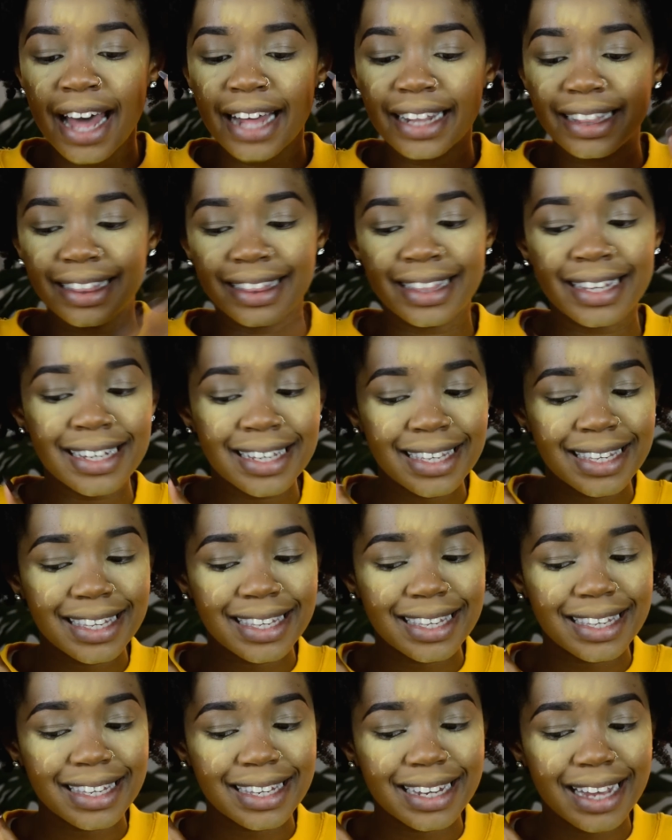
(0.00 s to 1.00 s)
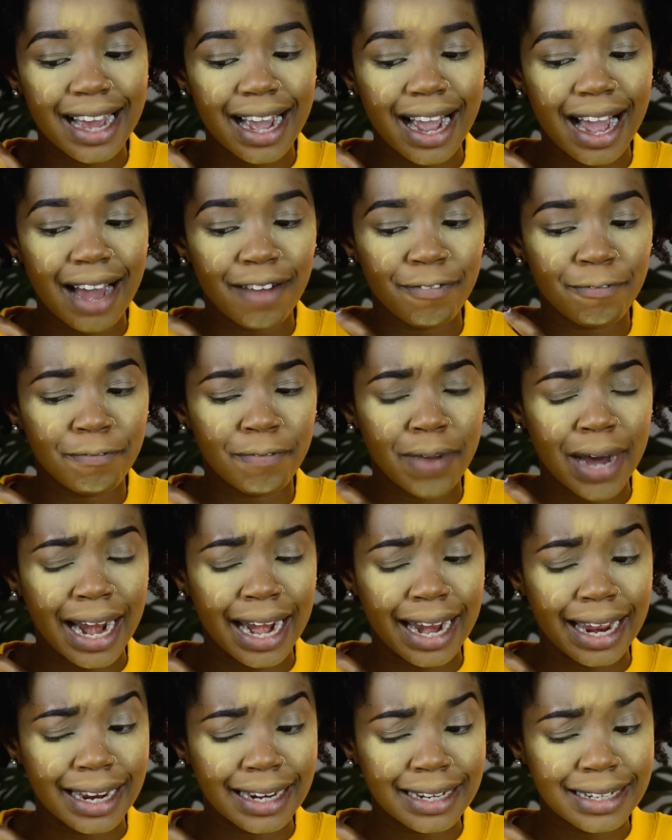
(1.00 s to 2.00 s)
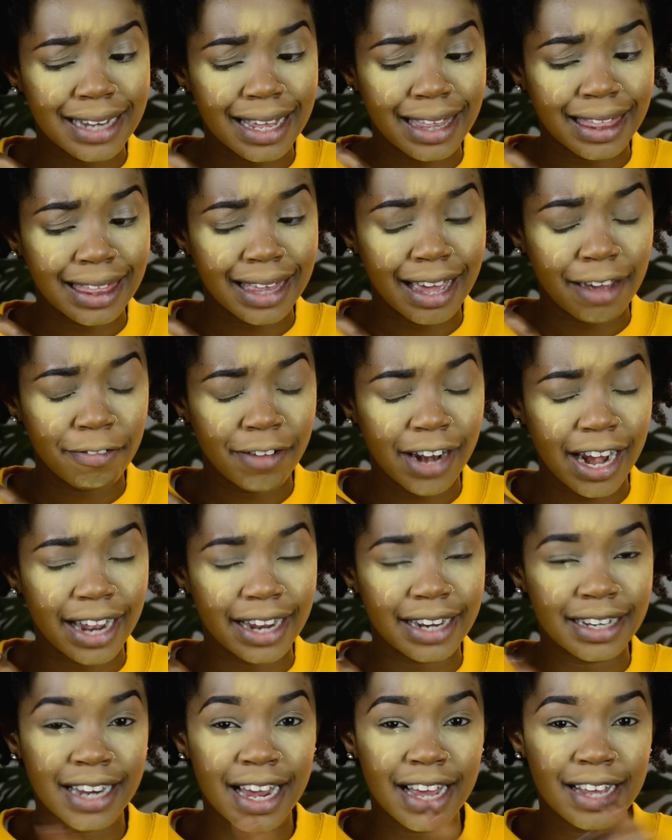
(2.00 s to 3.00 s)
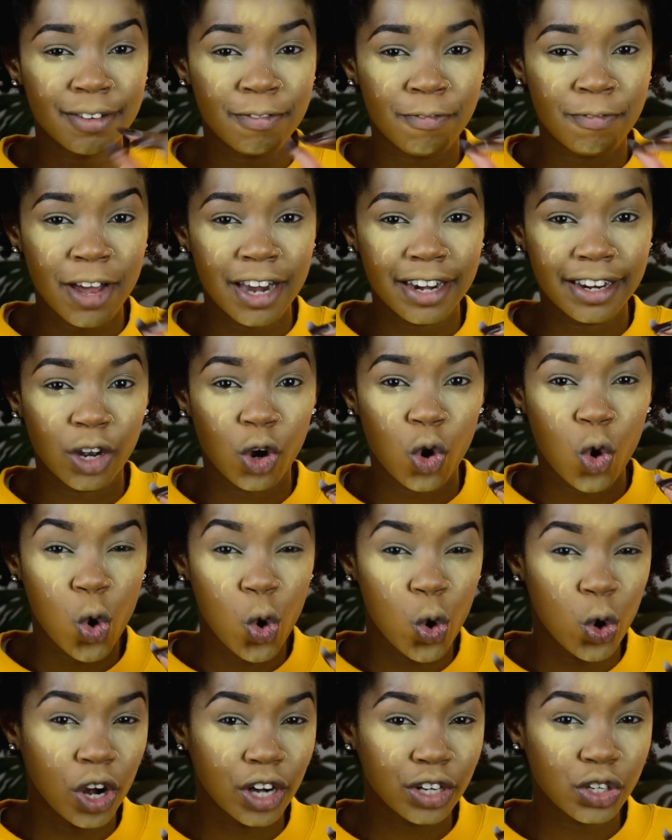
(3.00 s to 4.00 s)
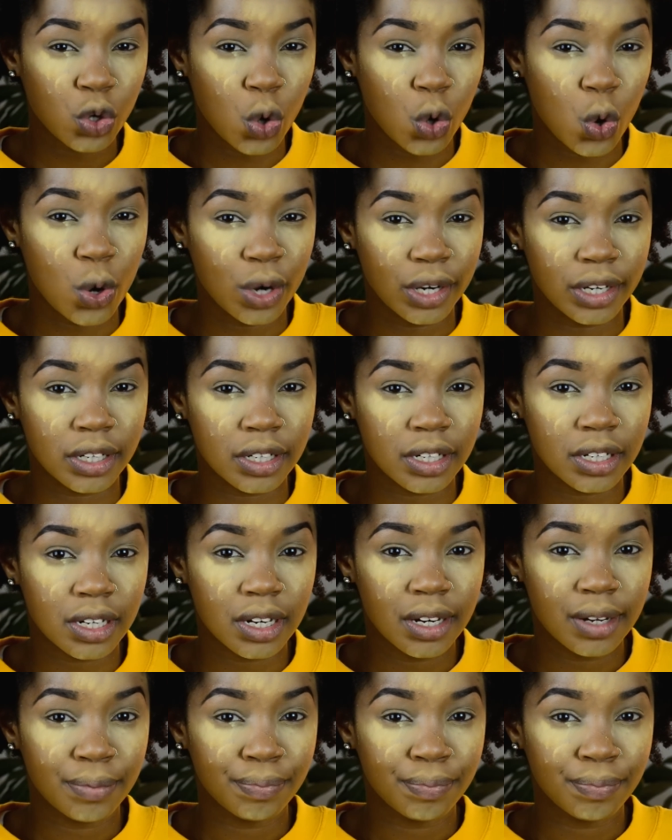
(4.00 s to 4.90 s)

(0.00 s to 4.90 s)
This palette, I feel like it has very cool toned